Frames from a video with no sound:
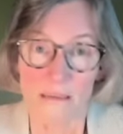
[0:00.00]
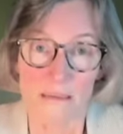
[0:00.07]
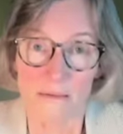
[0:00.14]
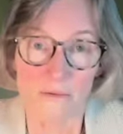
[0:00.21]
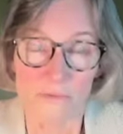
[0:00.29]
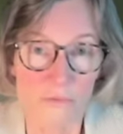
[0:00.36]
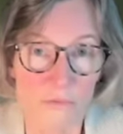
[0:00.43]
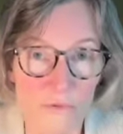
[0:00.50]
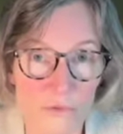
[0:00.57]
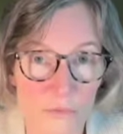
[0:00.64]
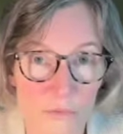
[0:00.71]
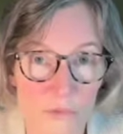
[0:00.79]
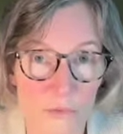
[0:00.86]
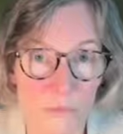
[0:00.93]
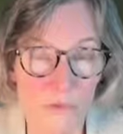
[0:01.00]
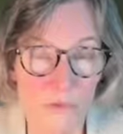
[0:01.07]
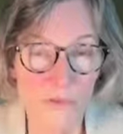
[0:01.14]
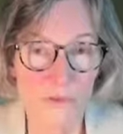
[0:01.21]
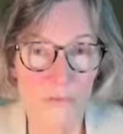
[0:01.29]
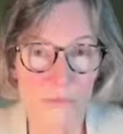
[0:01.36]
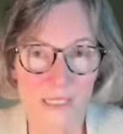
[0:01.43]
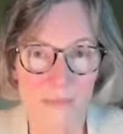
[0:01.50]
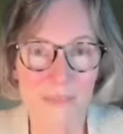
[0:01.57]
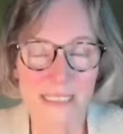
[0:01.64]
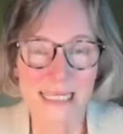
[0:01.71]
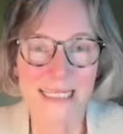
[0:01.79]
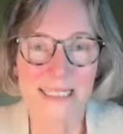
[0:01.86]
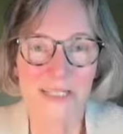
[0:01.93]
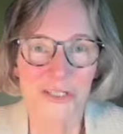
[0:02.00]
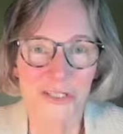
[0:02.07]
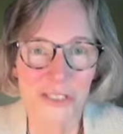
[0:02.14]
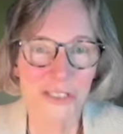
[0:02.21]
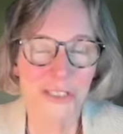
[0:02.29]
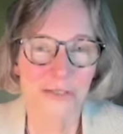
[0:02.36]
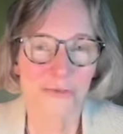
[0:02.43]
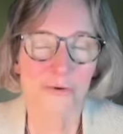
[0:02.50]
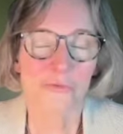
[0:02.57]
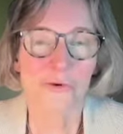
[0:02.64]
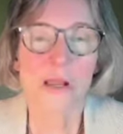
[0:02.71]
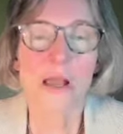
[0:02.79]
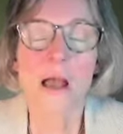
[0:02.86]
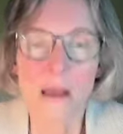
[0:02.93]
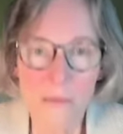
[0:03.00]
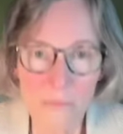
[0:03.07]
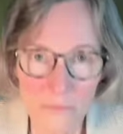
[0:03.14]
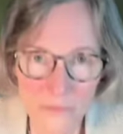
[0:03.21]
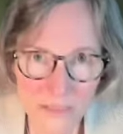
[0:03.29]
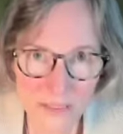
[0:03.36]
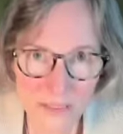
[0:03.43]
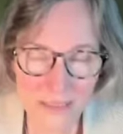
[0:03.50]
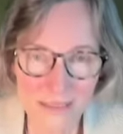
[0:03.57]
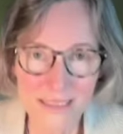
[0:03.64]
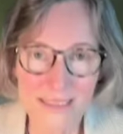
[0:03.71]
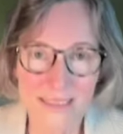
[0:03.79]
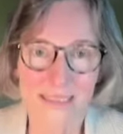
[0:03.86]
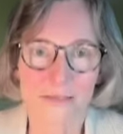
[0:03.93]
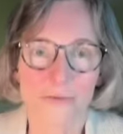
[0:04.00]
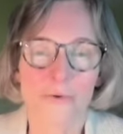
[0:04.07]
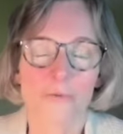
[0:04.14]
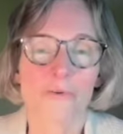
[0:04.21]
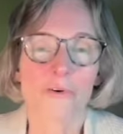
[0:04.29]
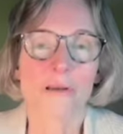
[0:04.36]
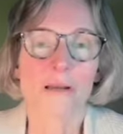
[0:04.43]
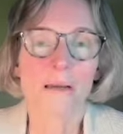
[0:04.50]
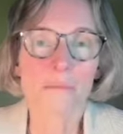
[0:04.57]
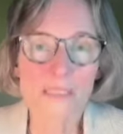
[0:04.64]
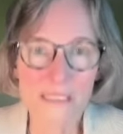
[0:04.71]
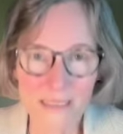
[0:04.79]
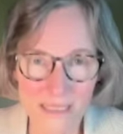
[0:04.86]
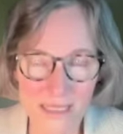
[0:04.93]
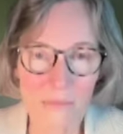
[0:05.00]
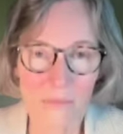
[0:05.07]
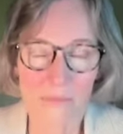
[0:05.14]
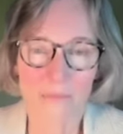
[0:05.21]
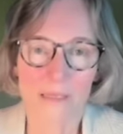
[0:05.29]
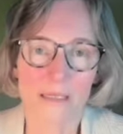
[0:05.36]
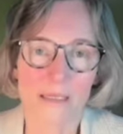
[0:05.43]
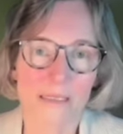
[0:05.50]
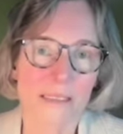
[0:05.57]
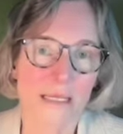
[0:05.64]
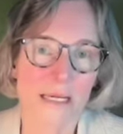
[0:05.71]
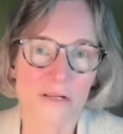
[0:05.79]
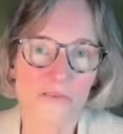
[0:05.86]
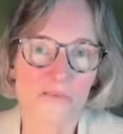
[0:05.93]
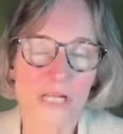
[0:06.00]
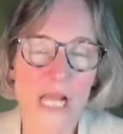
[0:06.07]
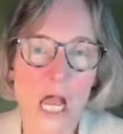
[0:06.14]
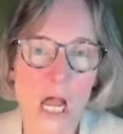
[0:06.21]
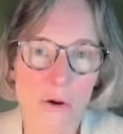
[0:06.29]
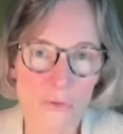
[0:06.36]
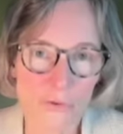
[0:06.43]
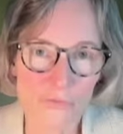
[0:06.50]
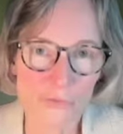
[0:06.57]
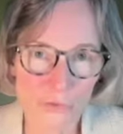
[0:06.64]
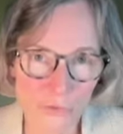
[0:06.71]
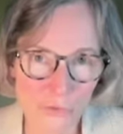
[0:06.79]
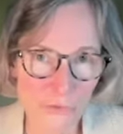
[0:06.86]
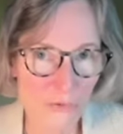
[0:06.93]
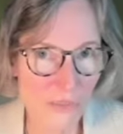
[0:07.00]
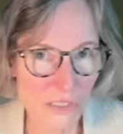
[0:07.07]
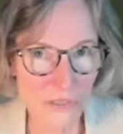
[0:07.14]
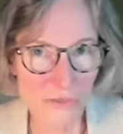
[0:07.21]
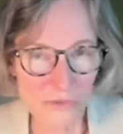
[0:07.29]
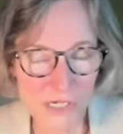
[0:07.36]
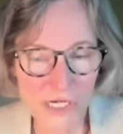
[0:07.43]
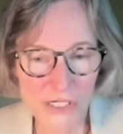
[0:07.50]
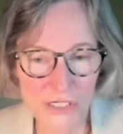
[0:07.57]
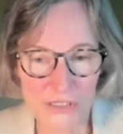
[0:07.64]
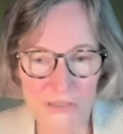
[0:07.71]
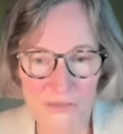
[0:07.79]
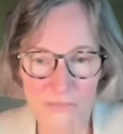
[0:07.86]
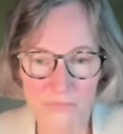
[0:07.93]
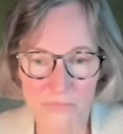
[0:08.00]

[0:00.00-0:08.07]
And of course, nobody wants to be upset. It's just it overcomes us, it overcomes them, and it's kind of an out of control situation.